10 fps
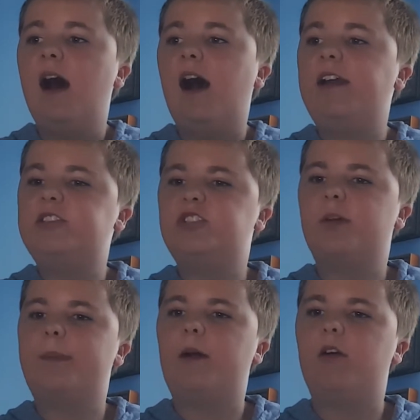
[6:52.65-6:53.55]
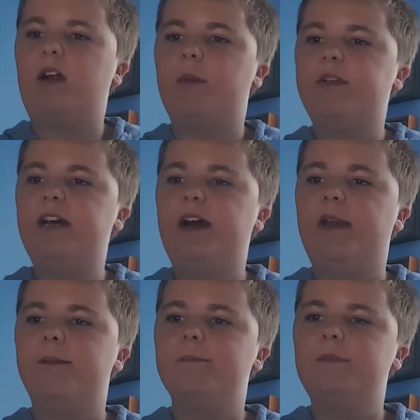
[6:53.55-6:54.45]
I had to jump out or I would
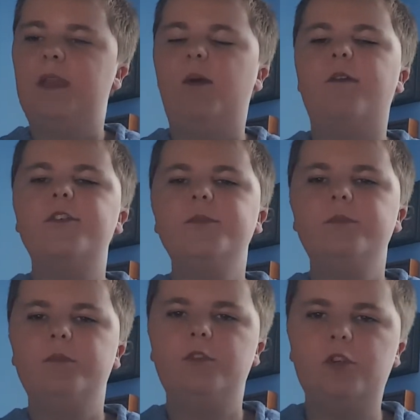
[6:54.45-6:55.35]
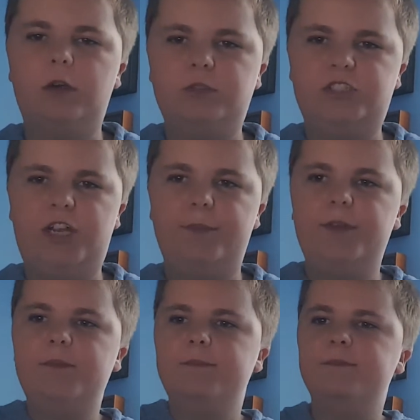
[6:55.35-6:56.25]
die. However, the door was jammed.
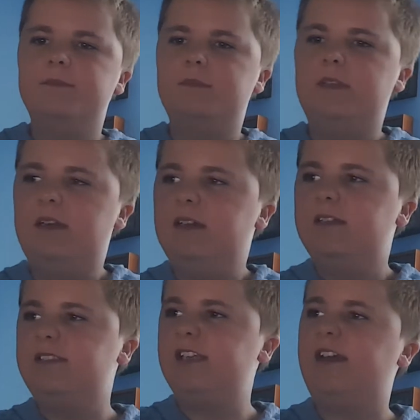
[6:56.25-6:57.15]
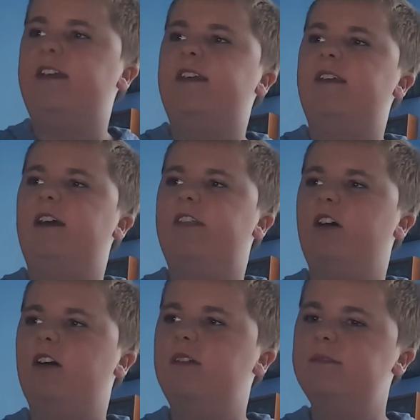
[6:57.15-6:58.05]
Dang it, I
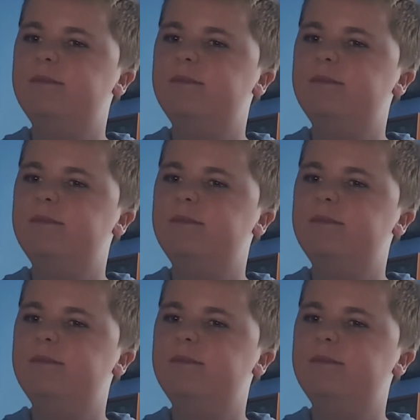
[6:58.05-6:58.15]
thought.